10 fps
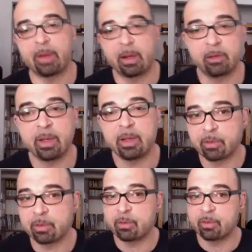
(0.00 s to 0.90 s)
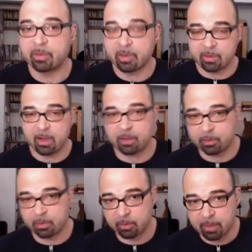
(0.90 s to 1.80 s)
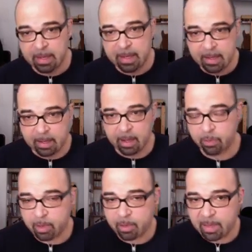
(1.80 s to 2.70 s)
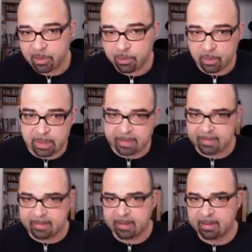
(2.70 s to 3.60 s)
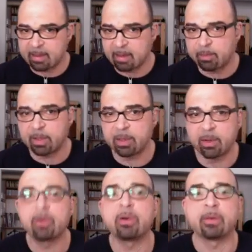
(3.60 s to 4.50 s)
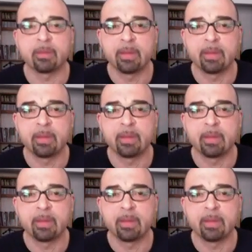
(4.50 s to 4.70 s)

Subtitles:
How do I introduce these textures, and how do I make sure that they are being heard?